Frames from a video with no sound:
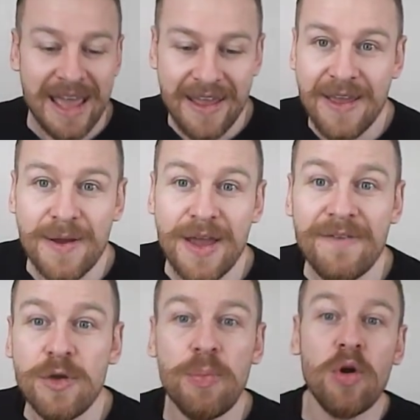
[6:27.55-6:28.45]

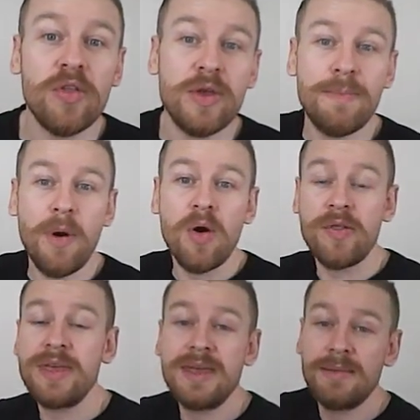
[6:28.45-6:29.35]
If you put
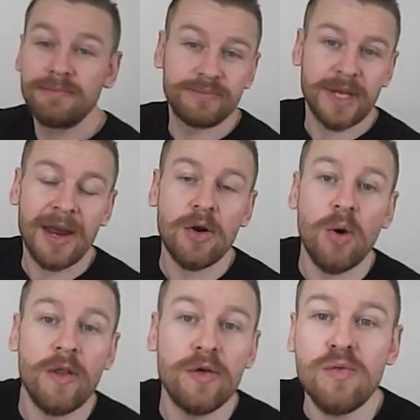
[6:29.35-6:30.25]
the arrow
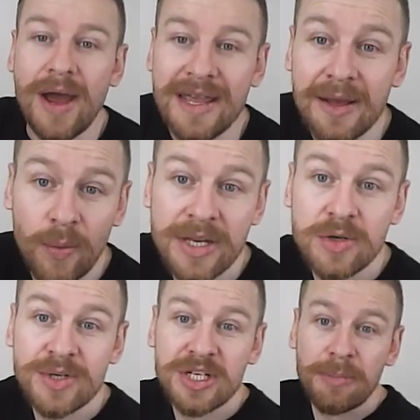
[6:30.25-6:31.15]
on the right when you're
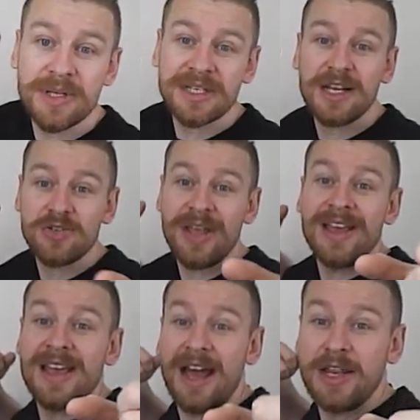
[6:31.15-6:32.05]
doing Japanese archery
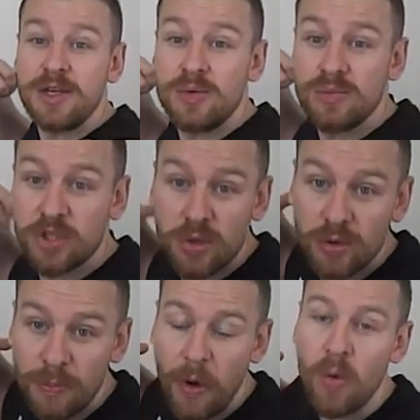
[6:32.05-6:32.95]
and you shoot
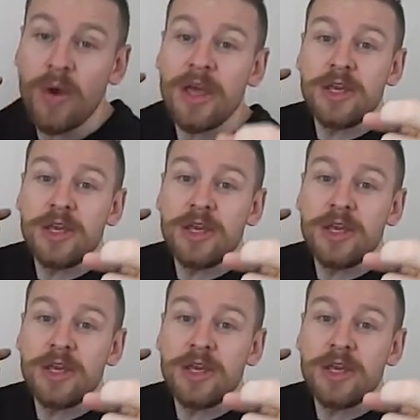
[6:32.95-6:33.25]
the bow,